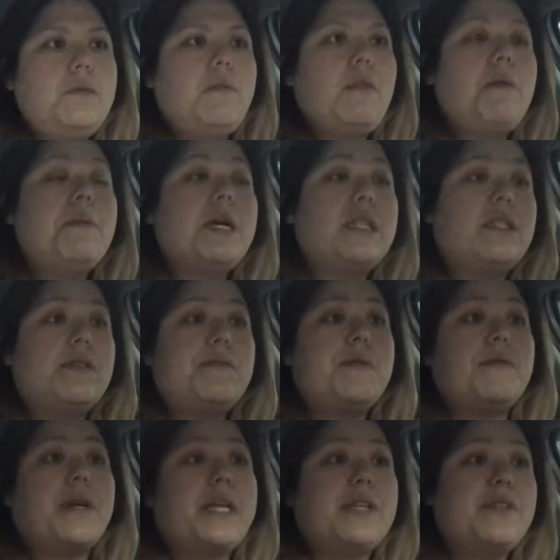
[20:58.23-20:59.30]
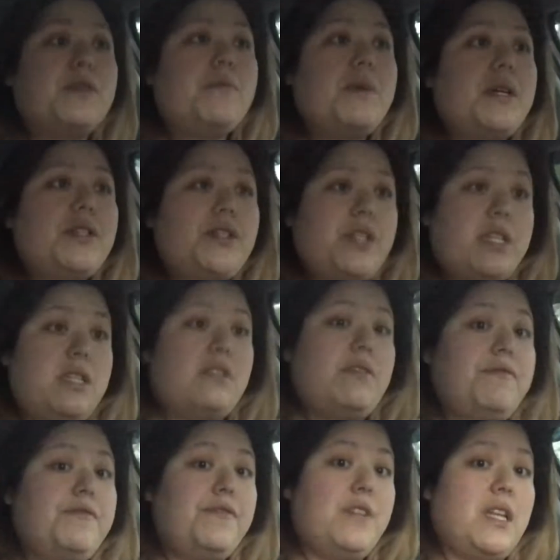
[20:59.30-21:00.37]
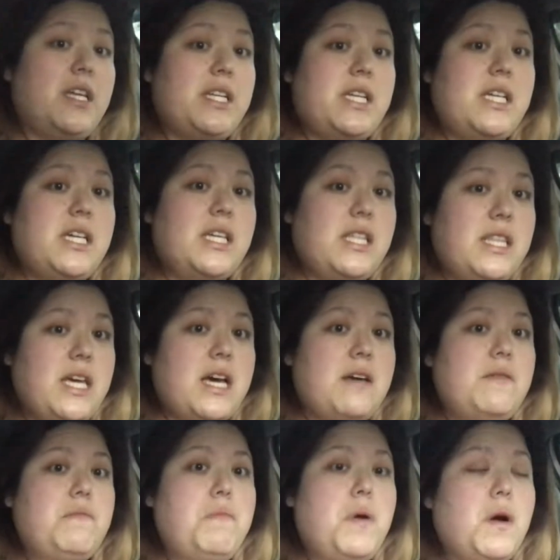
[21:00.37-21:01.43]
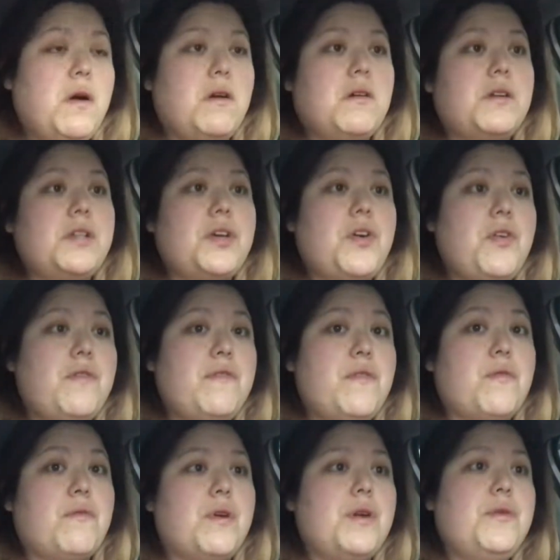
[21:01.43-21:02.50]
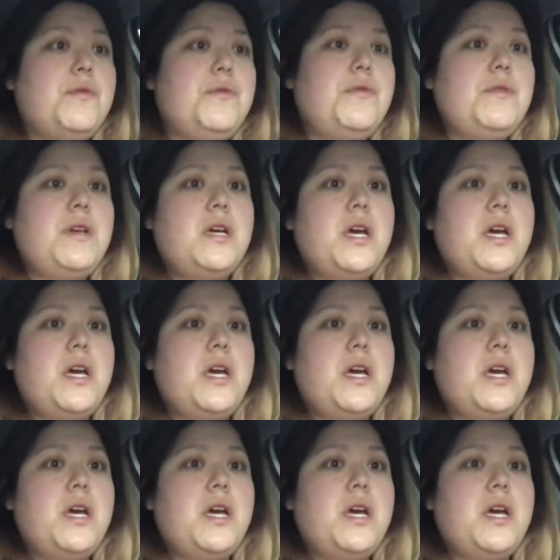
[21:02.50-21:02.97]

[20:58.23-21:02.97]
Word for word: Because it's been raining so much, it is flooding that part of the road,